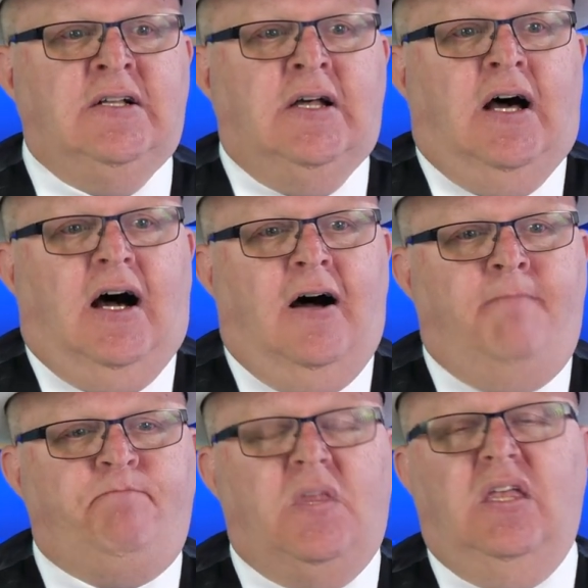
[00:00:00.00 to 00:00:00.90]

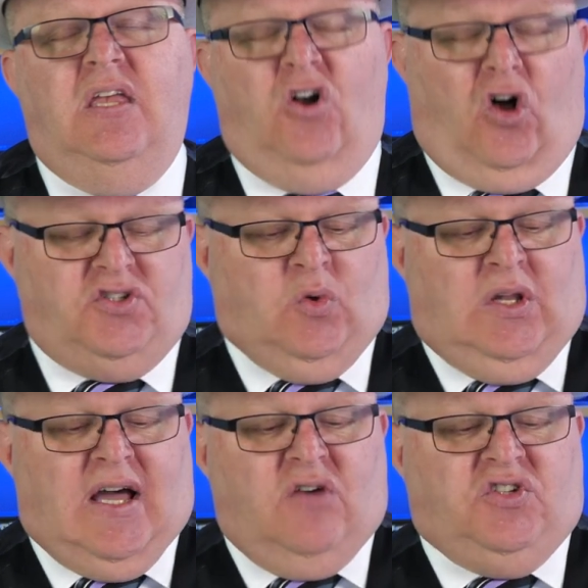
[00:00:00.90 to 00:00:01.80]
It also
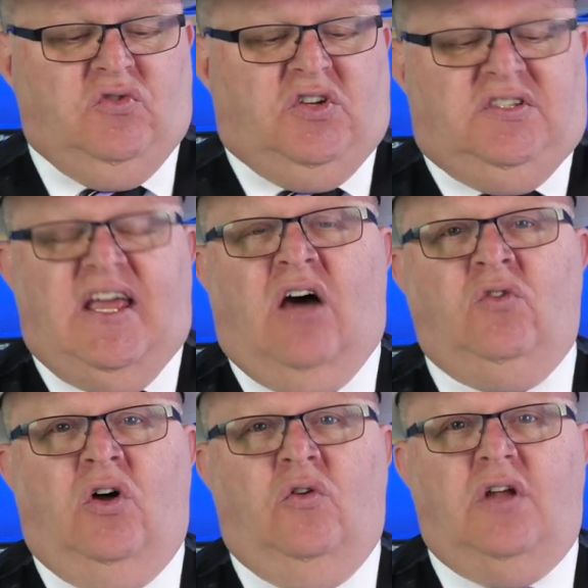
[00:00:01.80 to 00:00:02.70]
allows you to
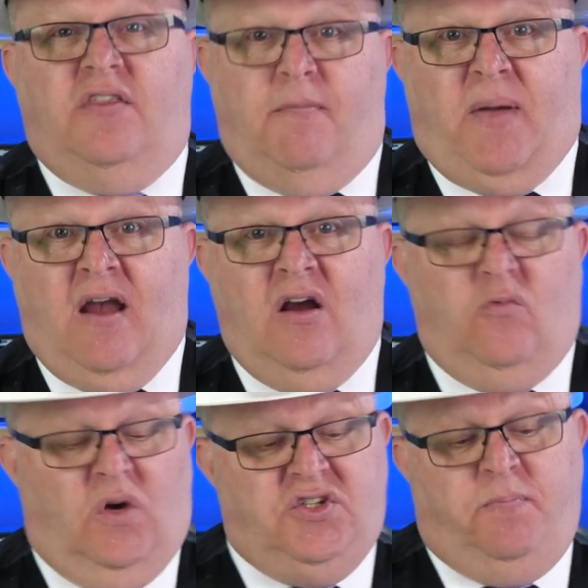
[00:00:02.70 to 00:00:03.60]
download the
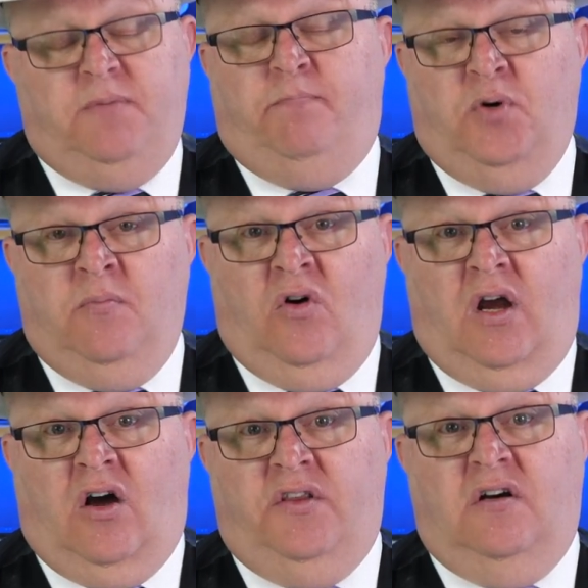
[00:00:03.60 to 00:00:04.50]
parent. Once you put
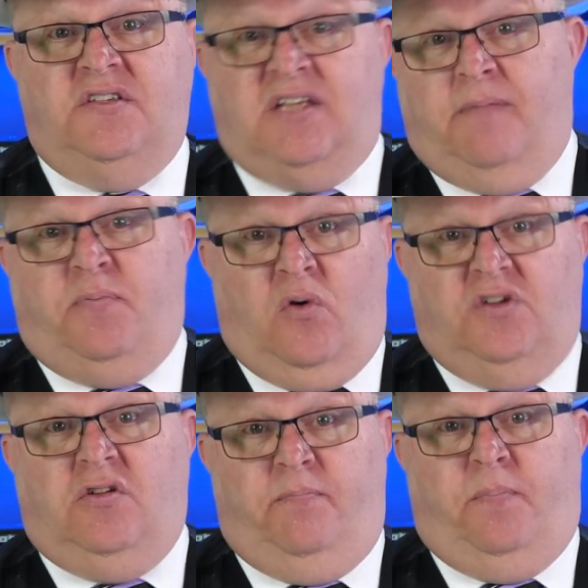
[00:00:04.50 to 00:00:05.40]
Boomerang on there and set up
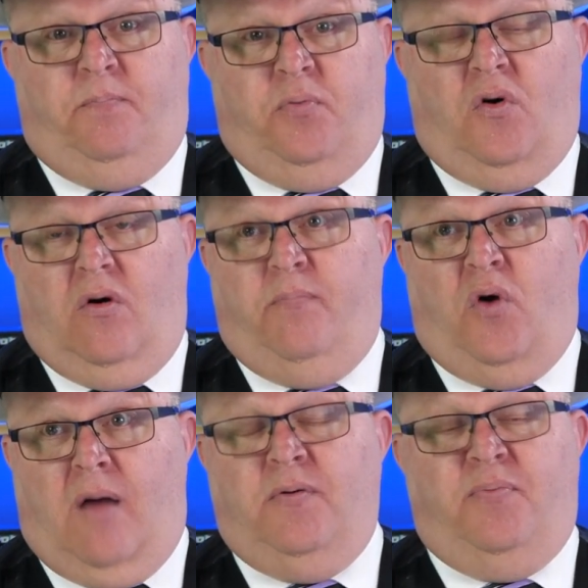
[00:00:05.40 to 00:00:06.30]

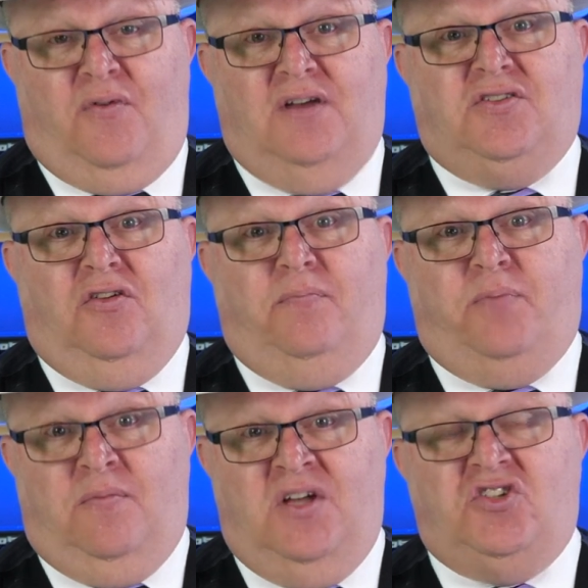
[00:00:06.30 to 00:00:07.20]
proper parental
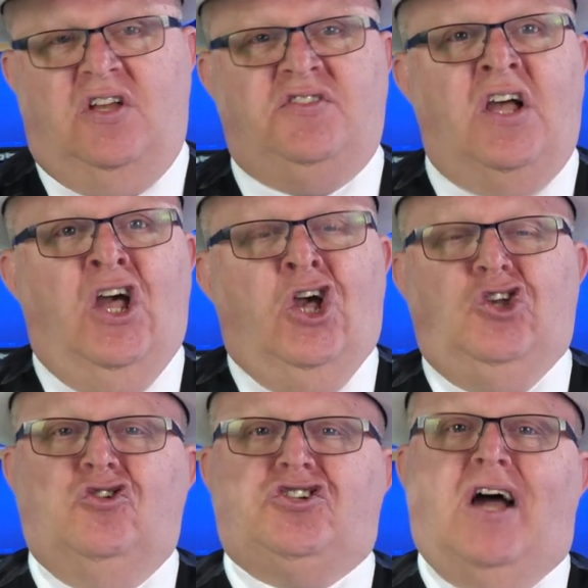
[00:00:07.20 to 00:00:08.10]
permissions,
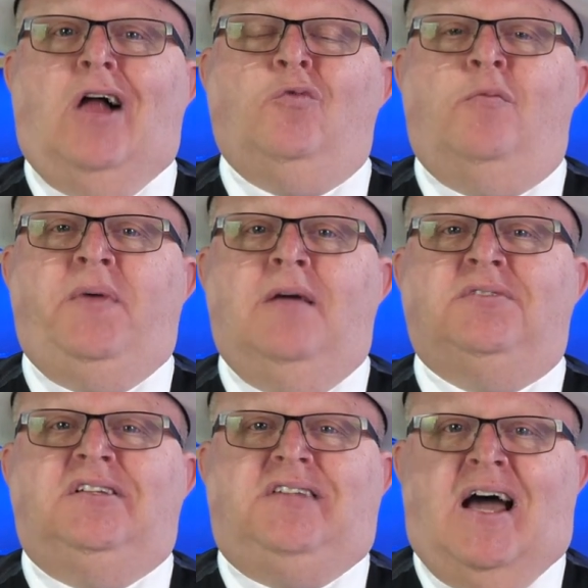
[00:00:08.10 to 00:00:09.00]
your child won't be
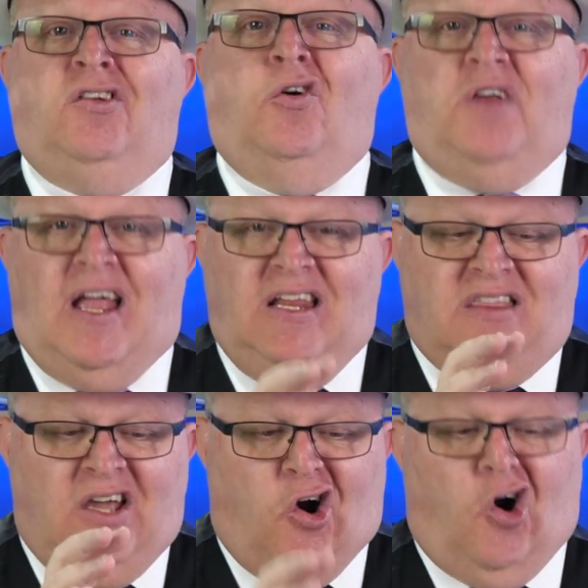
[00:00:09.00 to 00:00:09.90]
able to download
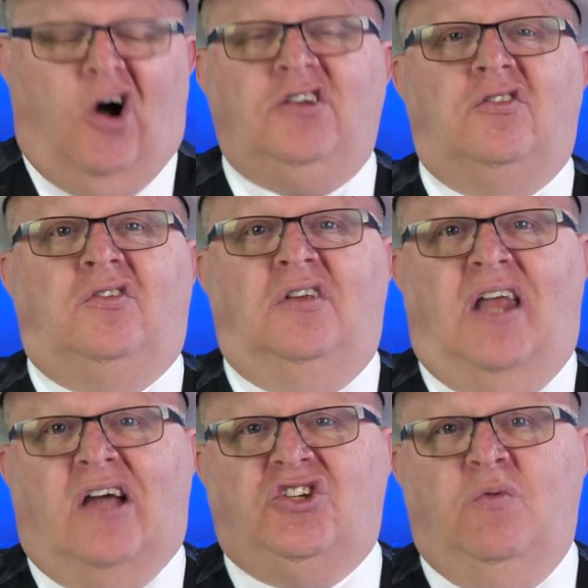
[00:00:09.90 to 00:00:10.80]
anything onto the
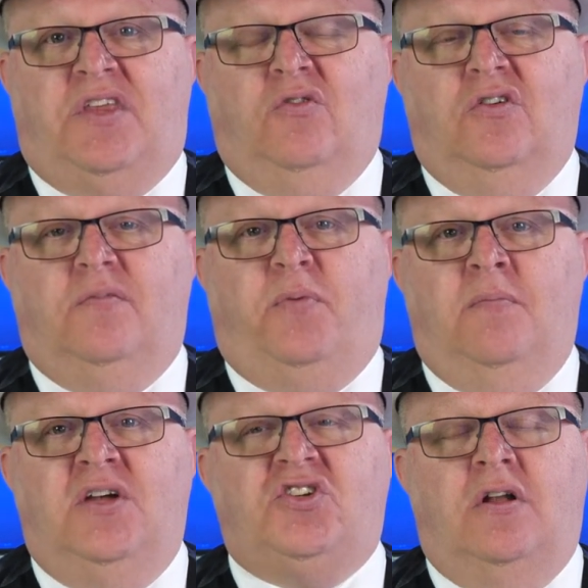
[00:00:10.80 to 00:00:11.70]
Tanoshi without your
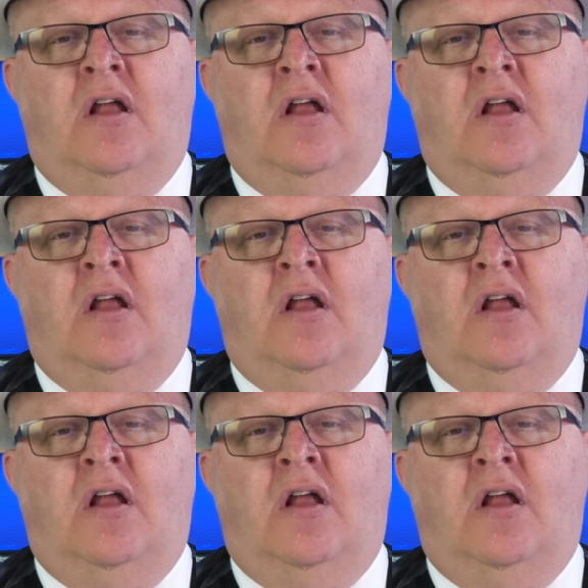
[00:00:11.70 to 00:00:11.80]
permission,